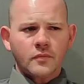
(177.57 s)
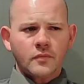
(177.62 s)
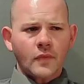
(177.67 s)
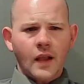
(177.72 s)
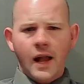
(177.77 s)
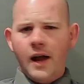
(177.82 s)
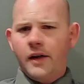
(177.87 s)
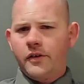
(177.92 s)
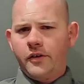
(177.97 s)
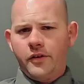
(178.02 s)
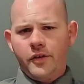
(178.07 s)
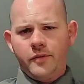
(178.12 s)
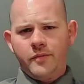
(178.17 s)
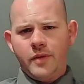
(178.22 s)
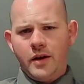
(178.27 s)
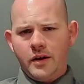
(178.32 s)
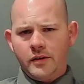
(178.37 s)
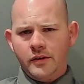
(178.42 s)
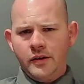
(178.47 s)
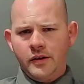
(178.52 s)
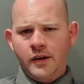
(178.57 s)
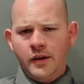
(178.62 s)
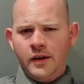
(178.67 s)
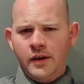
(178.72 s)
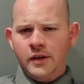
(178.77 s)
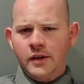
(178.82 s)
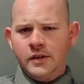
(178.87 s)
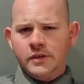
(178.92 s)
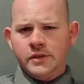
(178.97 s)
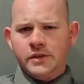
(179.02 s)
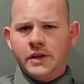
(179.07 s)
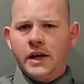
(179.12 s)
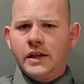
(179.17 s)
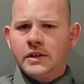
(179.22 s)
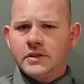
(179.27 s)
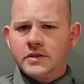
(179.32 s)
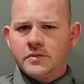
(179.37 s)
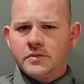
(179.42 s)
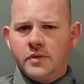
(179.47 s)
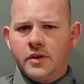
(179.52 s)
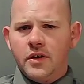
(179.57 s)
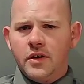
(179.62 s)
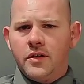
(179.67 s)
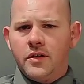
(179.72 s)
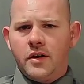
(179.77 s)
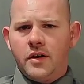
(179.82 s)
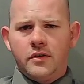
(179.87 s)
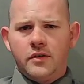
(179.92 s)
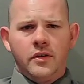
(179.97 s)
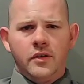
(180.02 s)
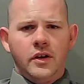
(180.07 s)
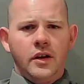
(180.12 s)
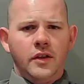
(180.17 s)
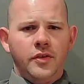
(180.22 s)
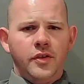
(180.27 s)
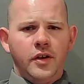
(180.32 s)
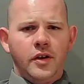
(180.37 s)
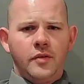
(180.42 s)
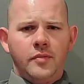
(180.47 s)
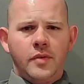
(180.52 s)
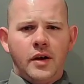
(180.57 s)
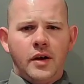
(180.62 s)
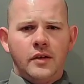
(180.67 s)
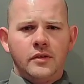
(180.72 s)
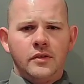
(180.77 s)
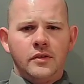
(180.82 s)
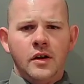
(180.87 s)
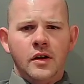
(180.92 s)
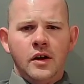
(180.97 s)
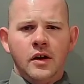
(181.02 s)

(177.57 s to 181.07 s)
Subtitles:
I don't know anything about Jane Smith. I don't know anything about